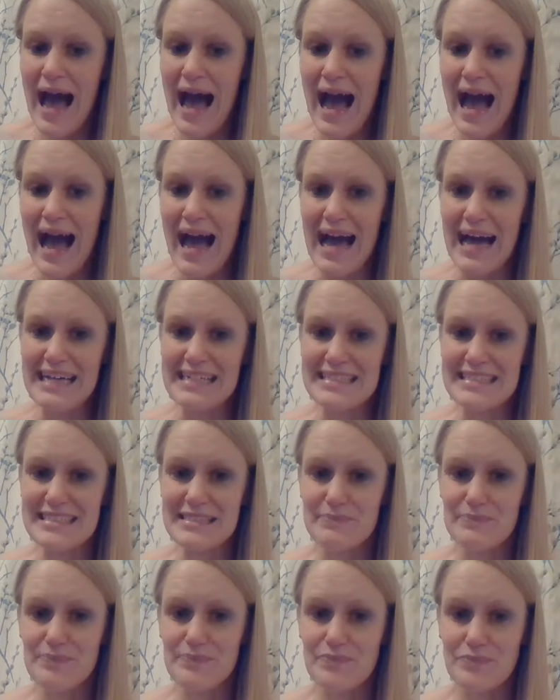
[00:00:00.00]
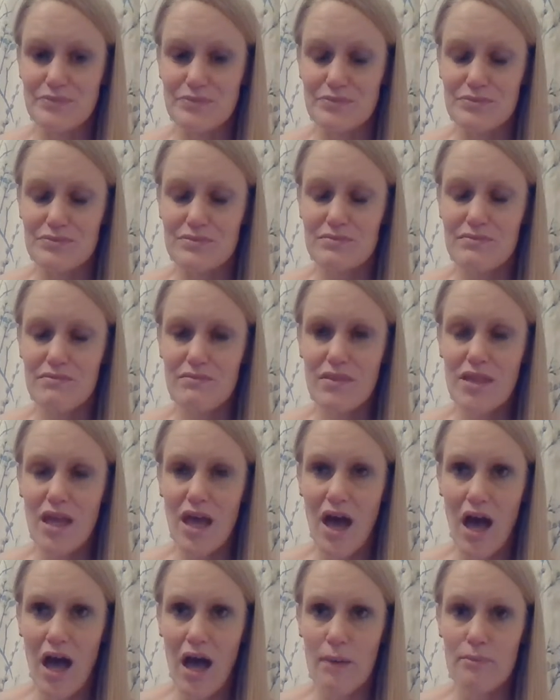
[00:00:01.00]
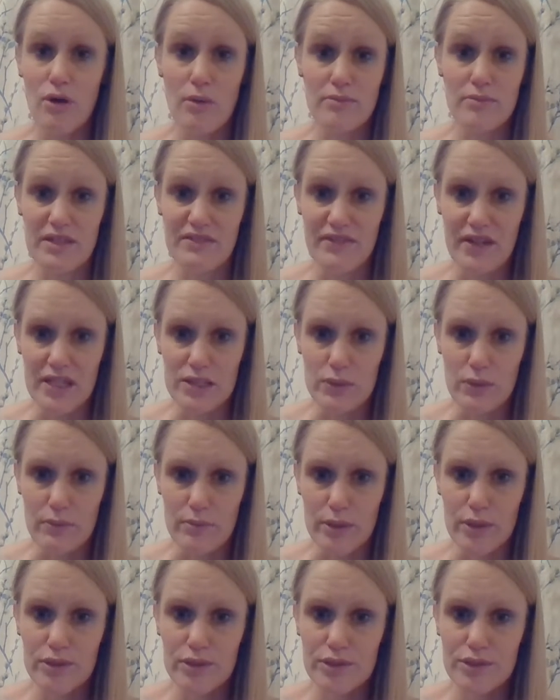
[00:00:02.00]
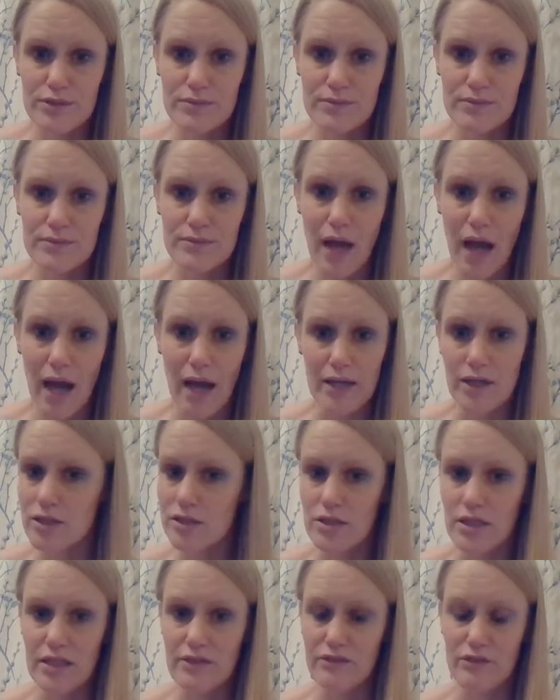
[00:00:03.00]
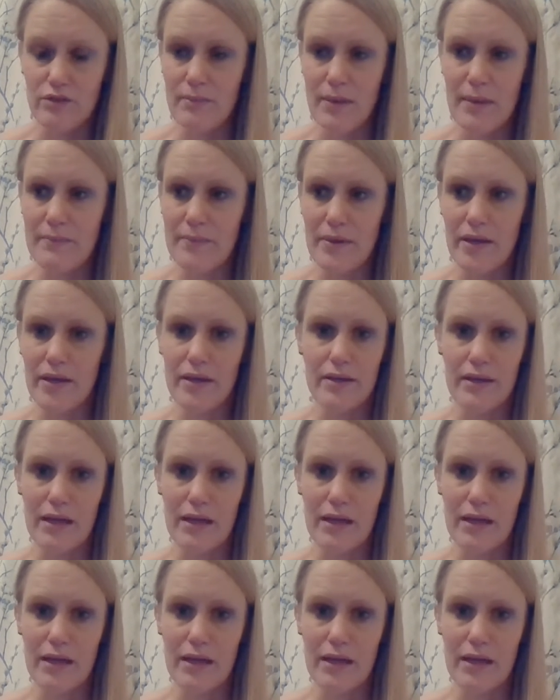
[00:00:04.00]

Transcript: and probably fell into a bush. I couldn't even remember,